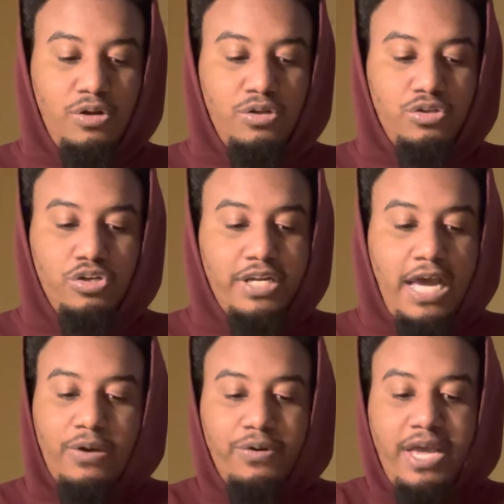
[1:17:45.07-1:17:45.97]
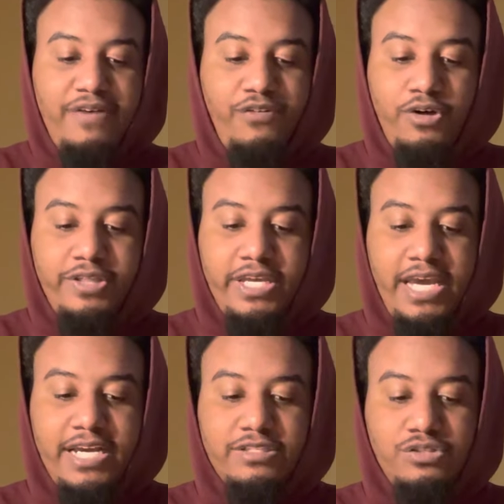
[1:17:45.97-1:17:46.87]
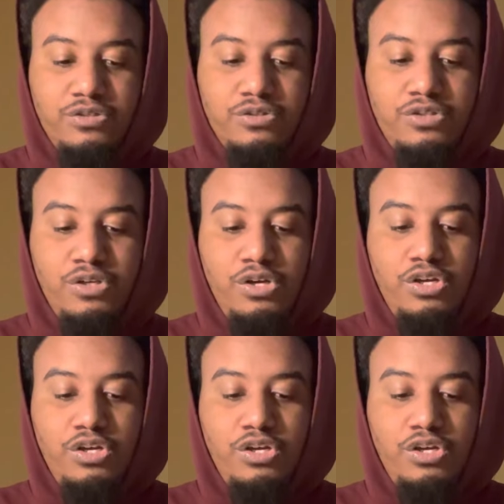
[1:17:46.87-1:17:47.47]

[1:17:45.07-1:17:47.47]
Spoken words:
you're not gonna have all the answers.